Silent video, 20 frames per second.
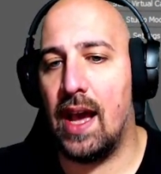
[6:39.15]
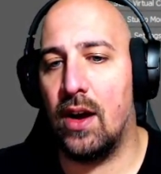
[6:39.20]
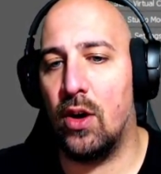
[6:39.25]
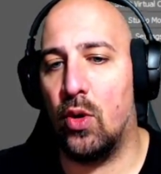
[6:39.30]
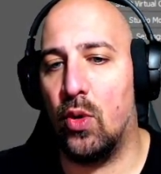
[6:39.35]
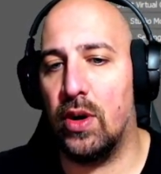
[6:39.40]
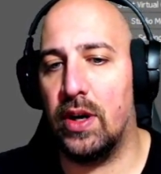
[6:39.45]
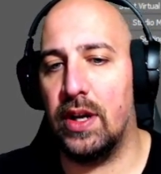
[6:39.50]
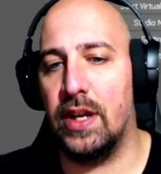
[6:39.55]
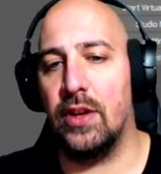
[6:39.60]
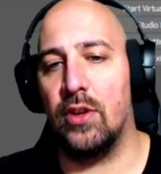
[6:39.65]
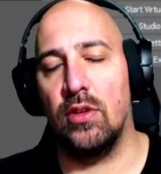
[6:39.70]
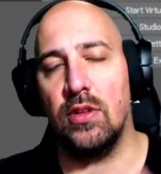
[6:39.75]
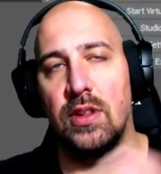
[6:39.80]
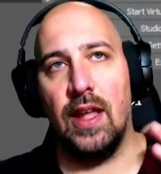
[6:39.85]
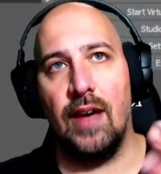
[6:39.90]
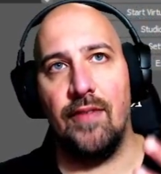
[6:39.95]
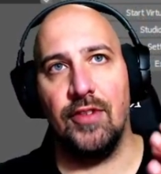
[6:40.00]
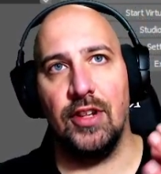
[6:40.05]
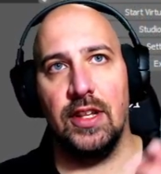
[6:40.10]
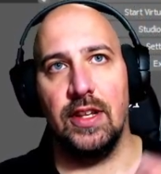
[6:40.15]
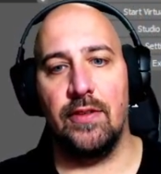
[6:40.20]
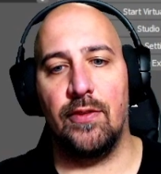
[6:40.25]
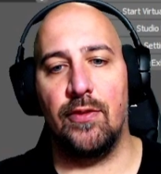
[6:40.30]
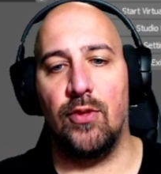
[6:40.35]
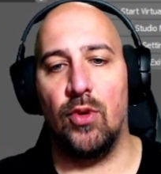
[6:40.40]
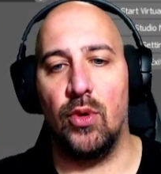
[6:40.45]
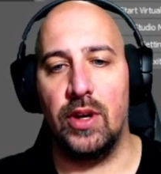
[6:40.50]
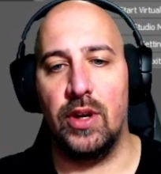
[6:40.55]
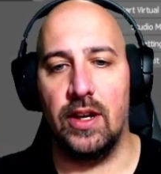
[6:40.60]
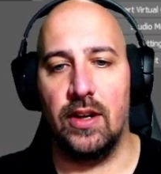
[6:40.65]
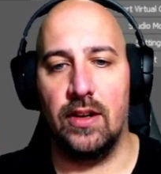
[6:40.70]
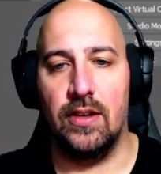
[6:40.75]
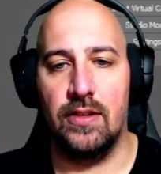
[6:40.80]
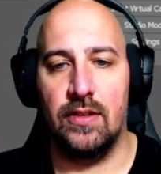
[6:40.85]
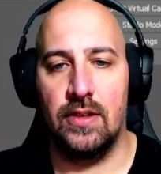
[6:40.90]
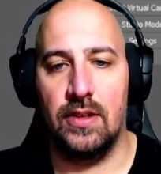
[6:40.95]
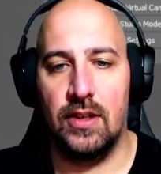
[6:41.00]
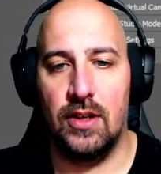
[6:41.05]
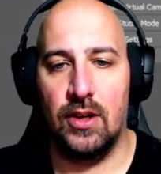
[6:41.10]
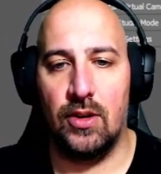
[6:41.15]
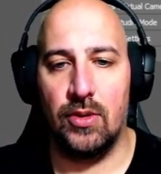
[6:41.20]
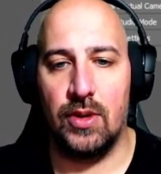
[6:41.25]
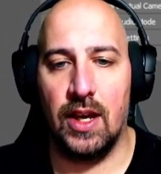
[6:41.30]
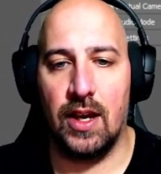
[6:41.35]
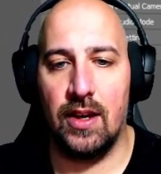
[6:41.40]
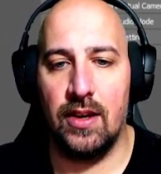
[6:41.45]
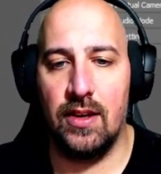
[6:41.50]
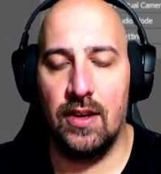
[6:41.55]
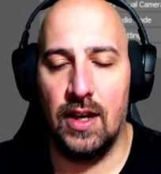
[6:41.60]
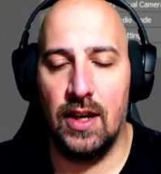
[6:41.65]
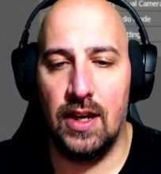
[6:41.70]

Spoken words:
or it'll level it for you. Okay.